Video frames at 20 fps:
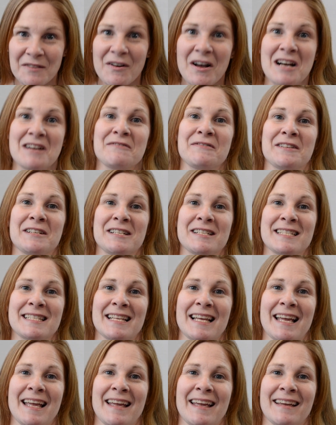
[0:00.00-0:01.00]
offers
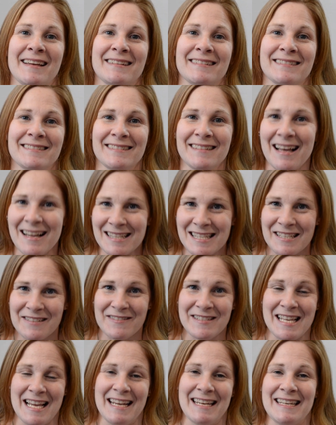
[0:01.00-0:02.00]
and lots of
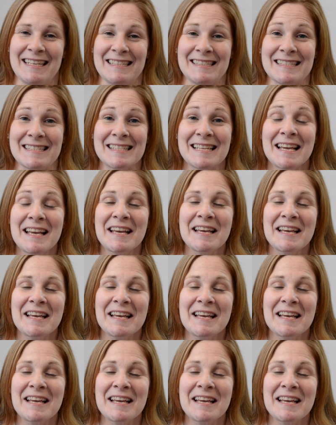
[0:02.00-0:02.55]
signings.